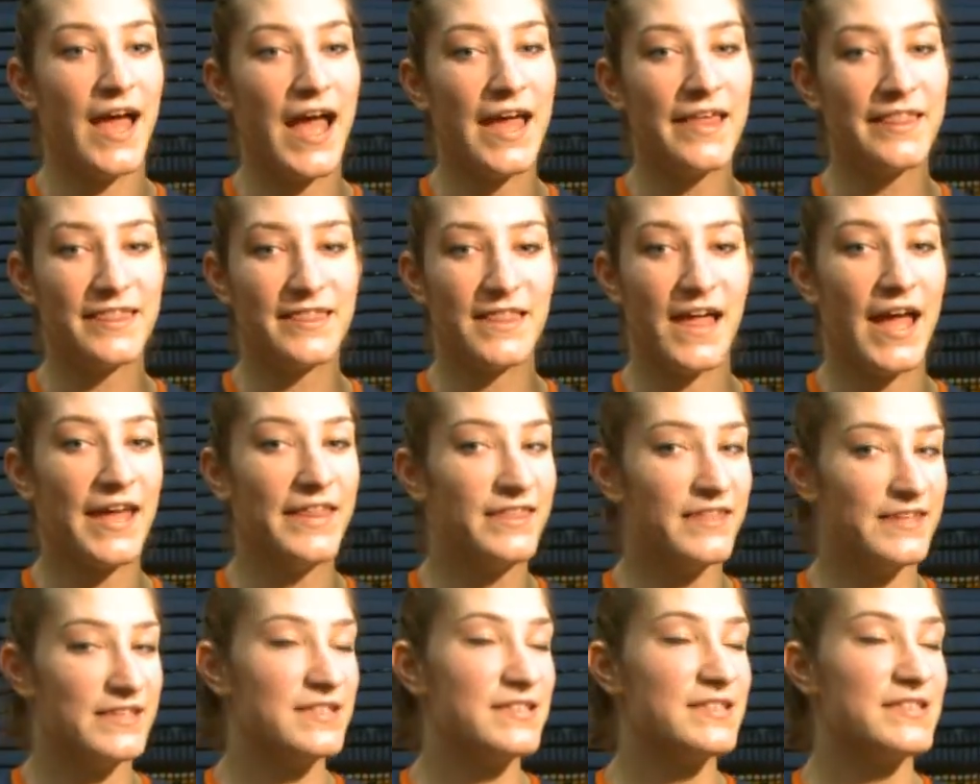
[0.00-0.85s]
I, I
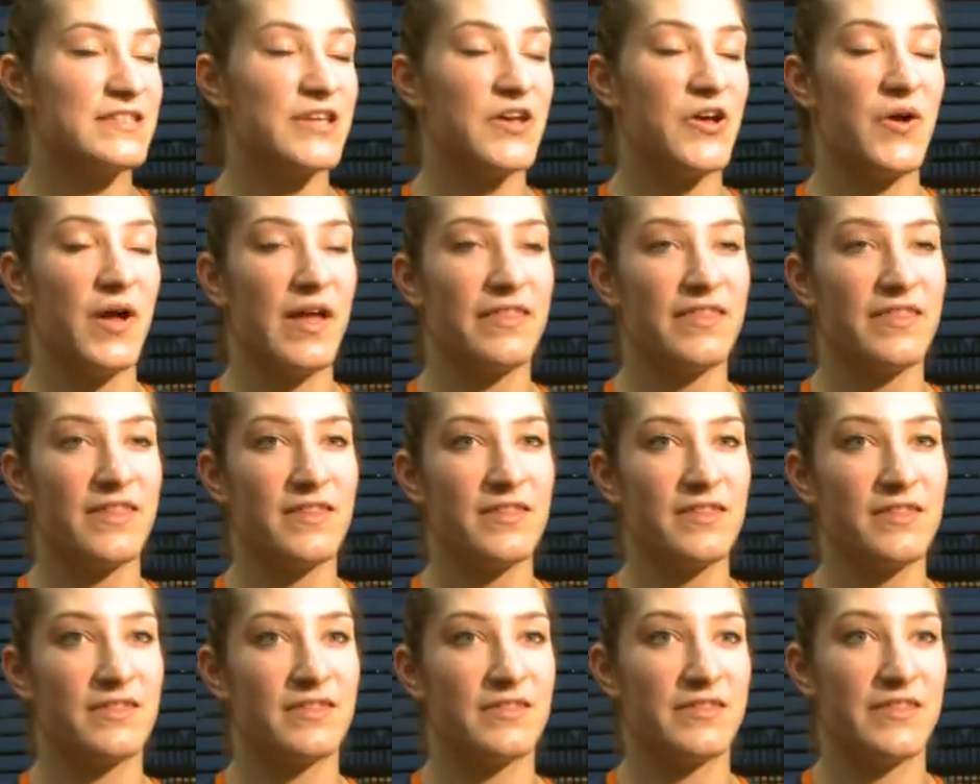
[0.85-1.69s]
think so. I think
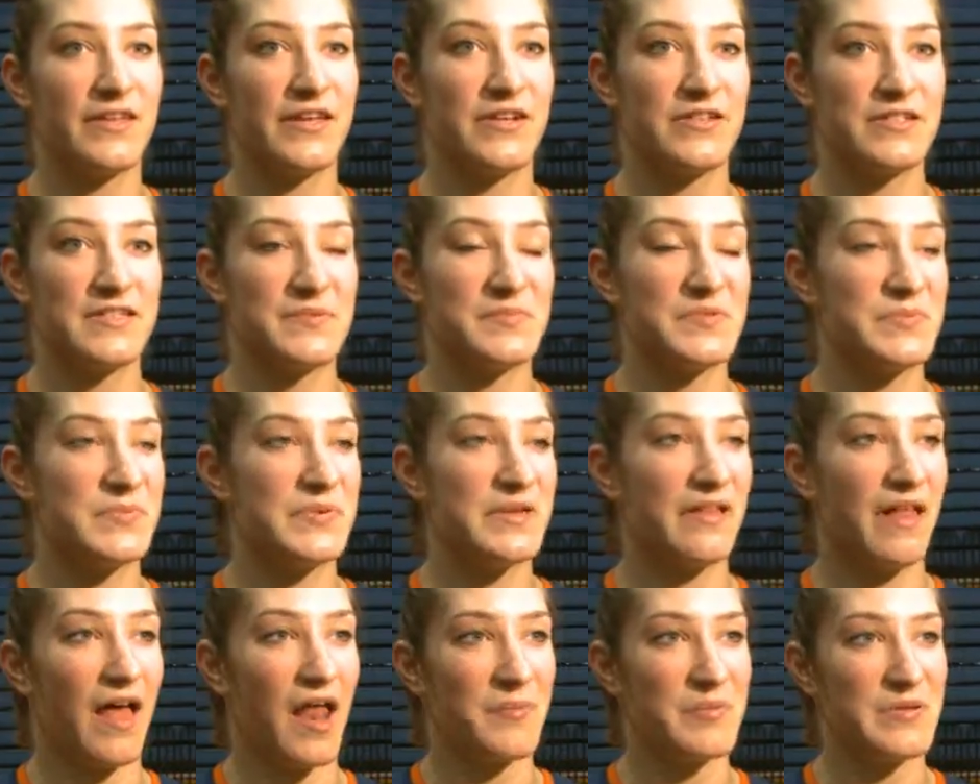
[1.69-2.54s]
there seems to be
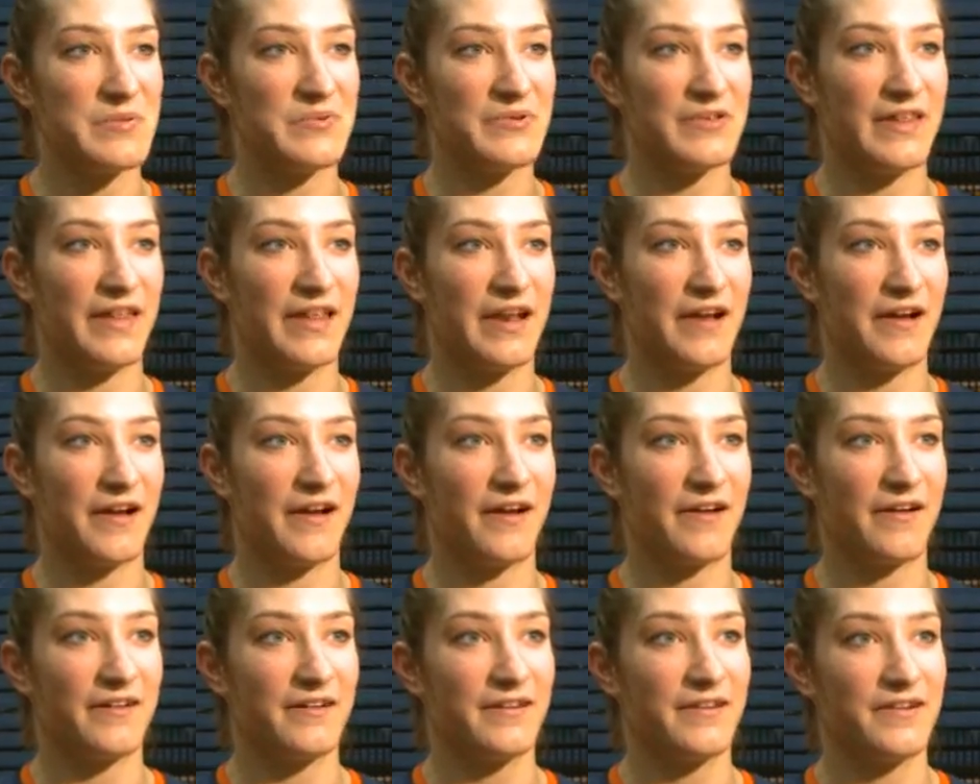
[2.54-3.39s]
a lot of people that
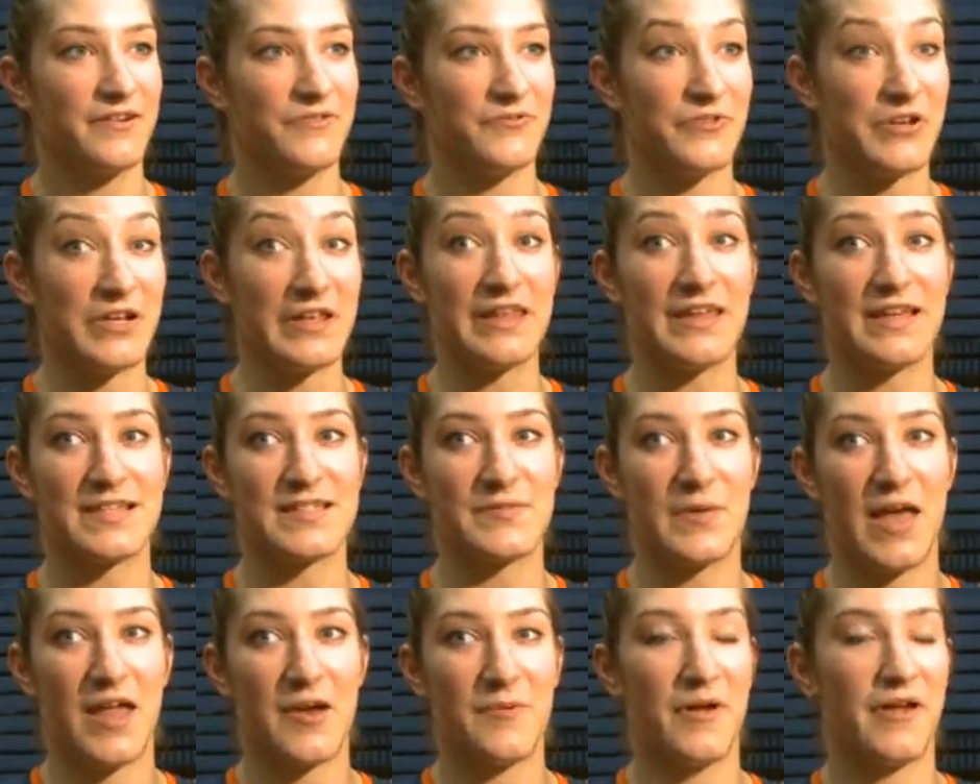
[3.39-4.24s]
are really
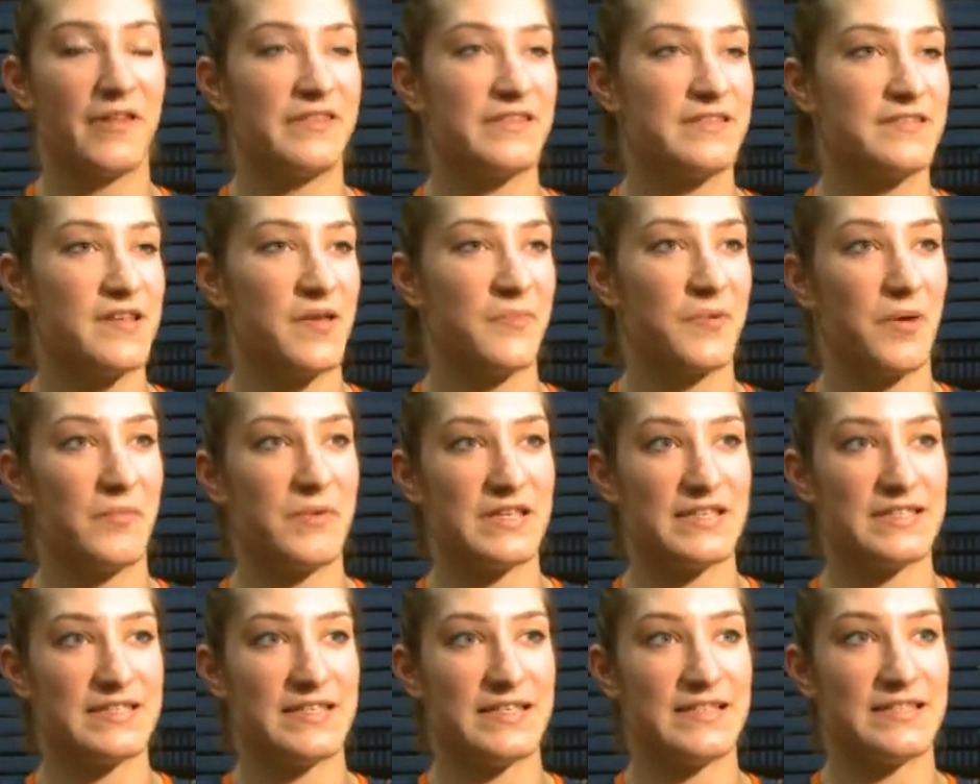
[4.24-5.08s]
excited about this
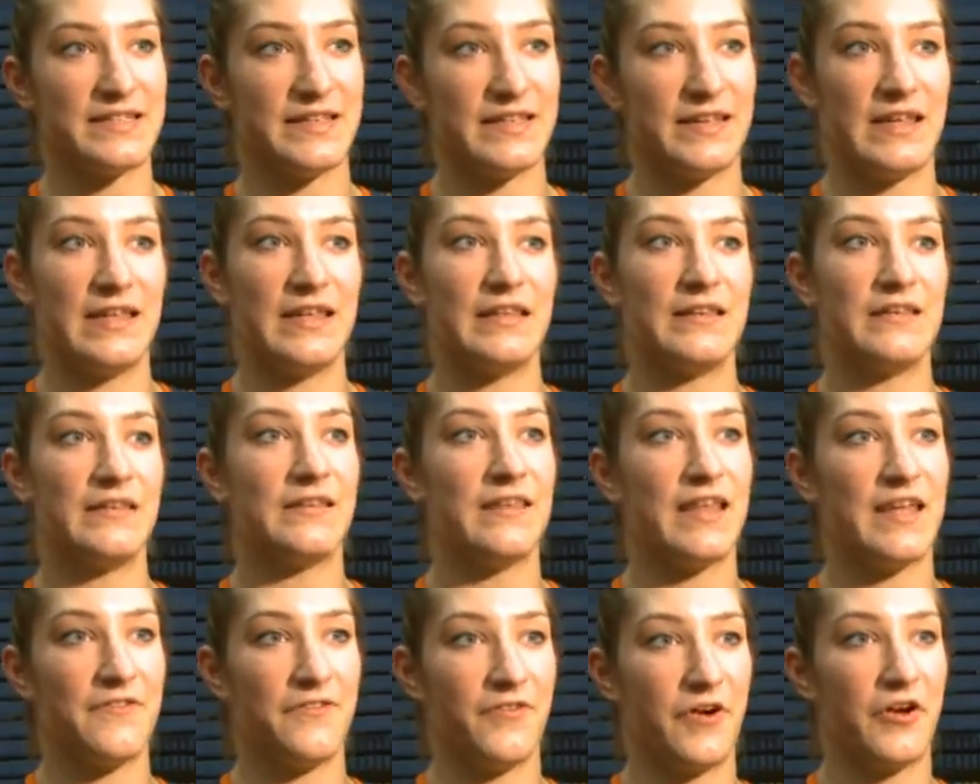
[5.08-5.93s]
upcoming season, and
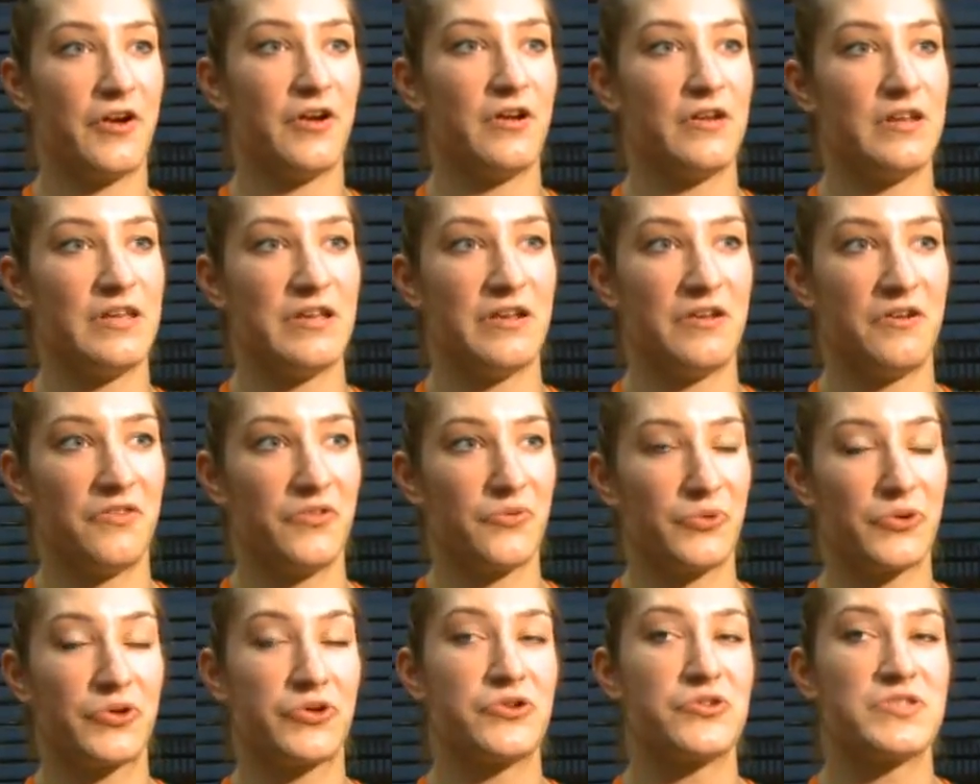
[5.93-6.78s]
they've heard you know the
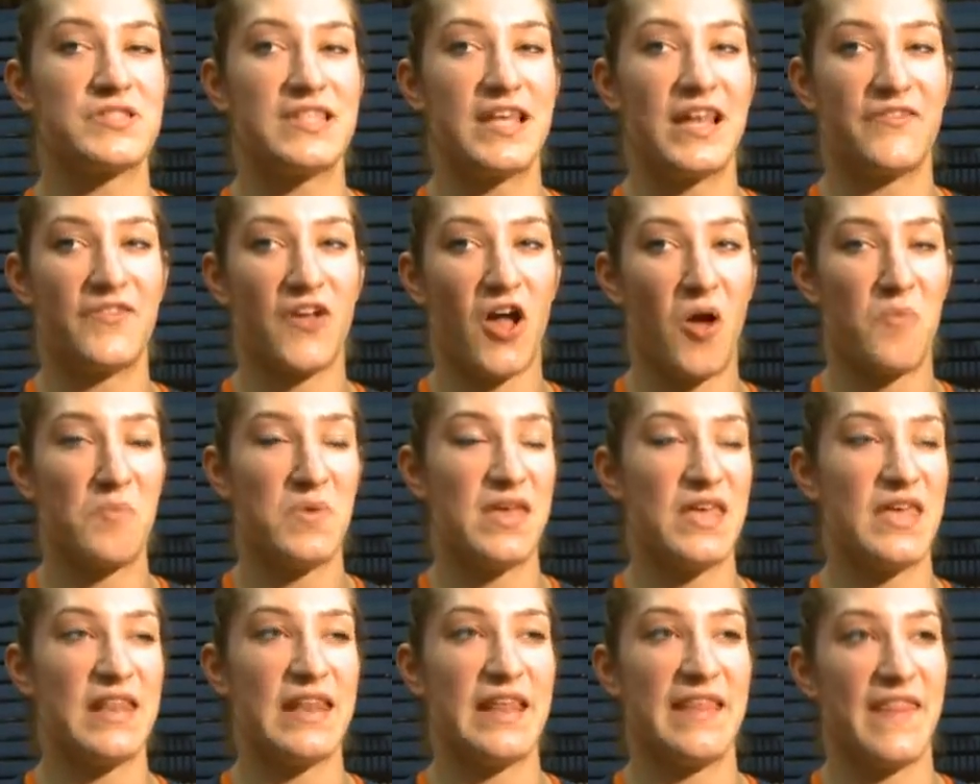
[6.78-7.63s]
recruits that have come
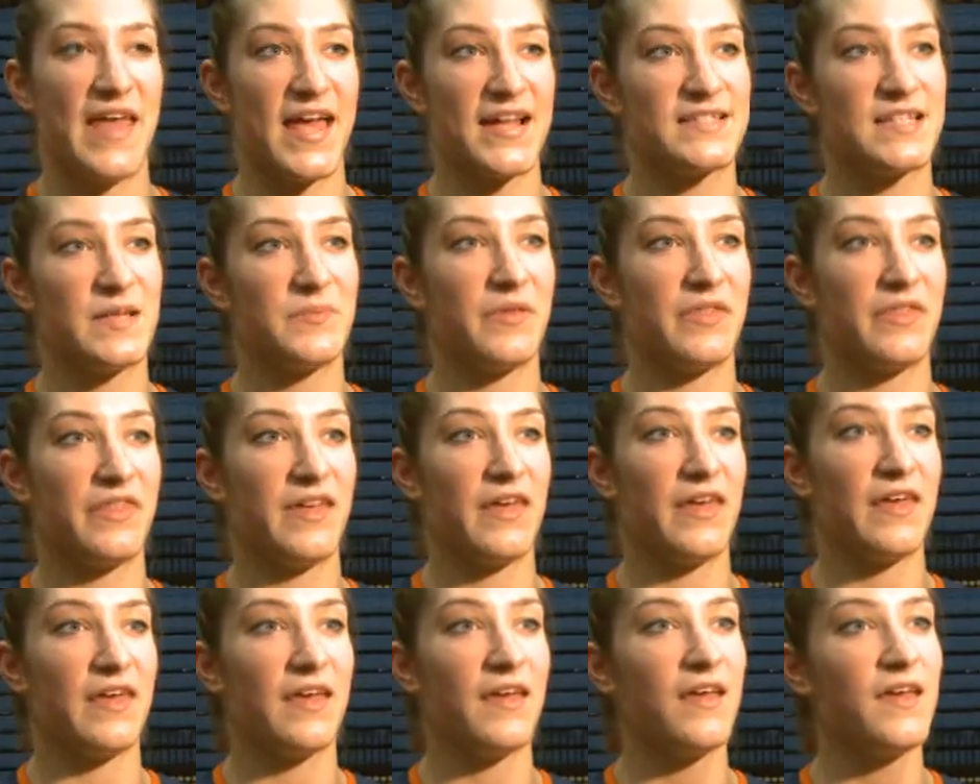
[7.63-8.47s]
in and that type of
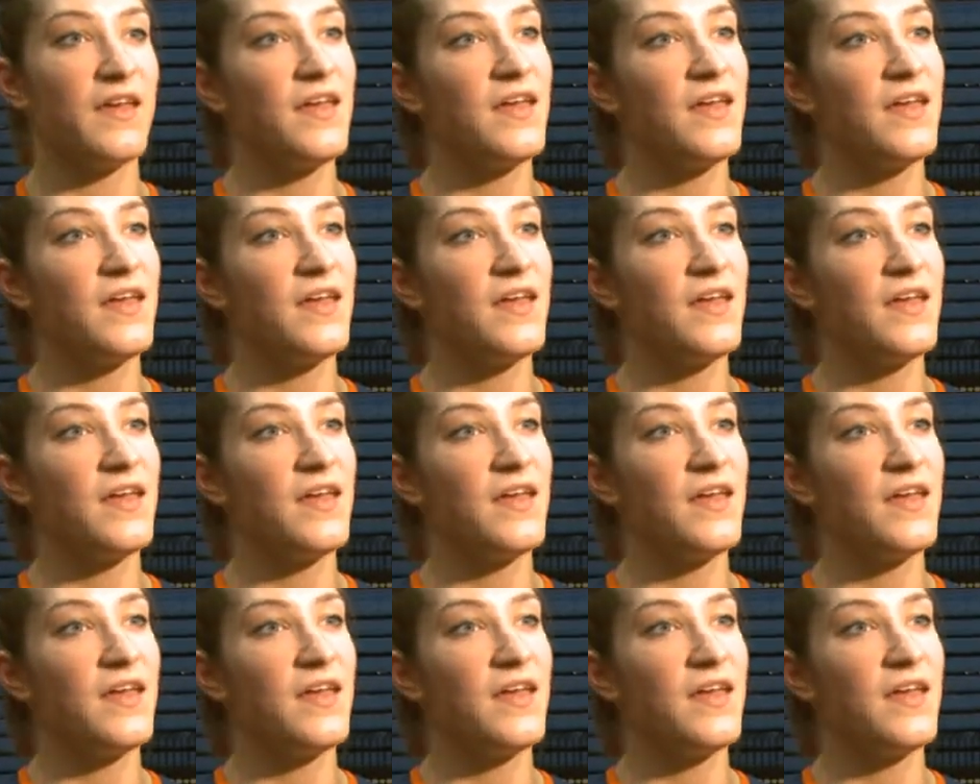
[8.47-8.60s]
thing.